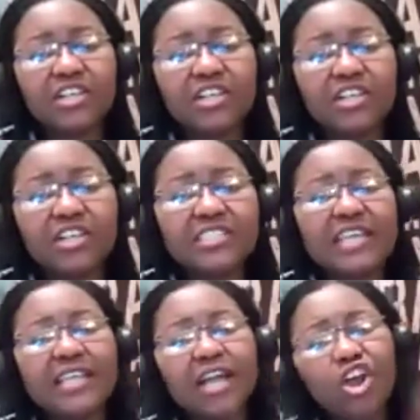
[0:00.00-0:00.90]
It's just
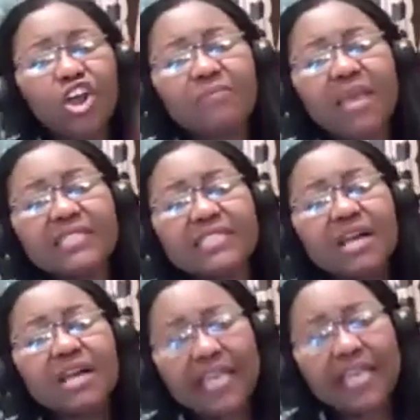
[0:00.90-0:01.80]
that their government
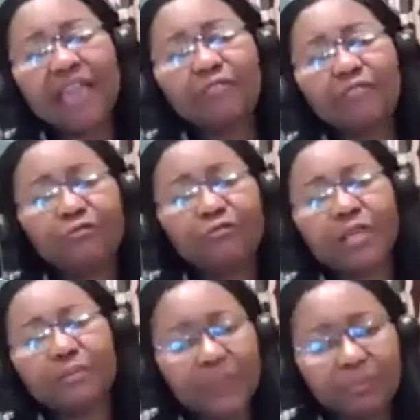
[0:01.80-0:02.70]
care for
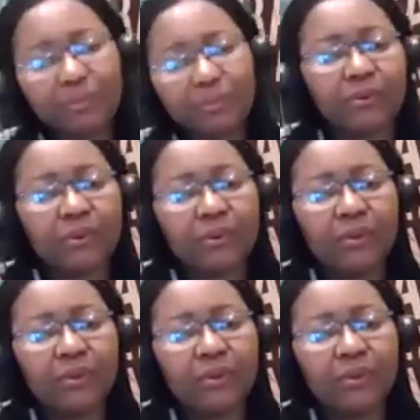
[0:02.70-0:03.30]
their people.